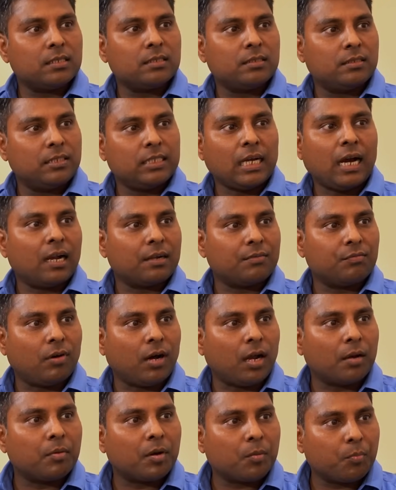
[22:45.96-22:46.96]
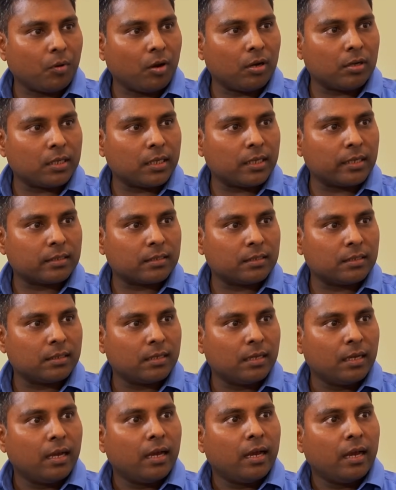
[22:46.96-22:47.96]
a jat farmer politics. It's a
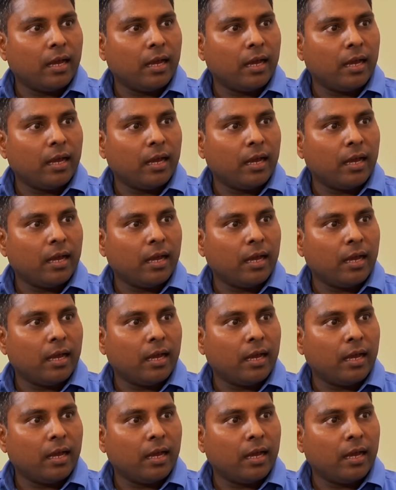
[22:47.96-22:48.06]
jat